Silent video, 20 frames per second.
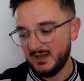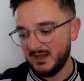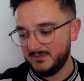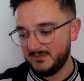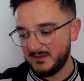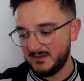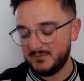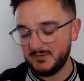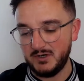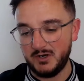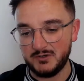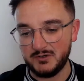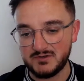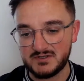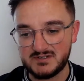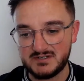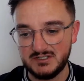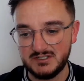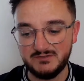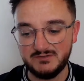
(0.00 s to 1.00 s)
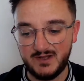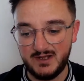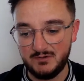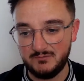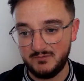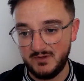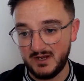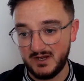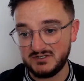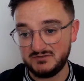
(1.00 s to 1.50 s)
And then Bernardo Silva,
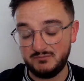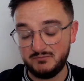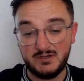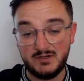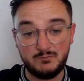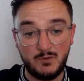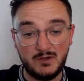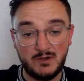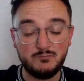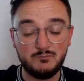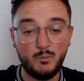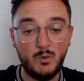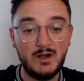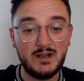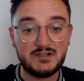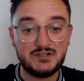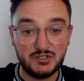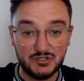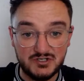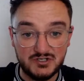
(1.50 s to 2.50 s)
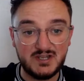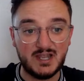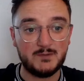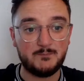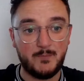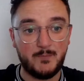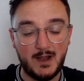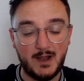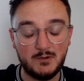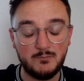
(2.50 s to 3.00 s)
when Willock does
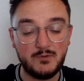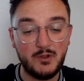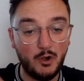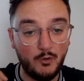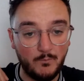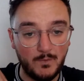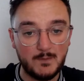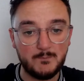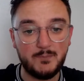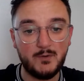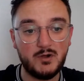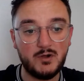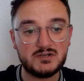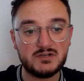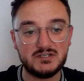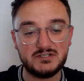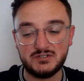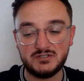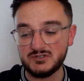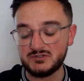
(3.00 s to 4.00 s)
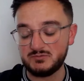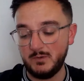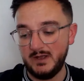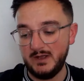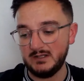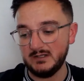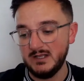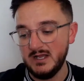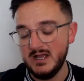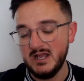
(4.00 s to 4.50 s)
get back and we are in the box, he does
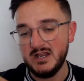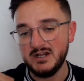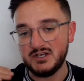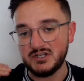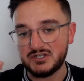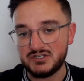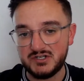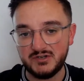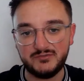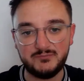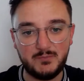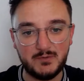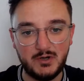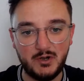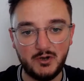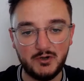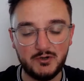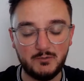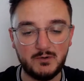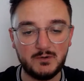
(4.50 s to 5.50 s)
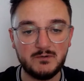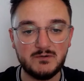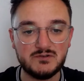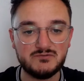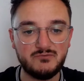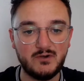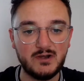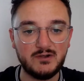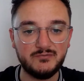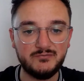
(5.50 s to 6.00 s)
well to shift Bernardo onto
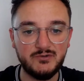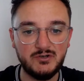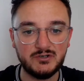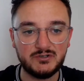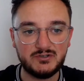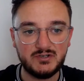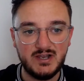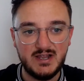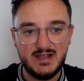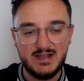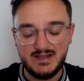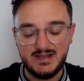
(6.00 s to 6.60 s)
his right foot.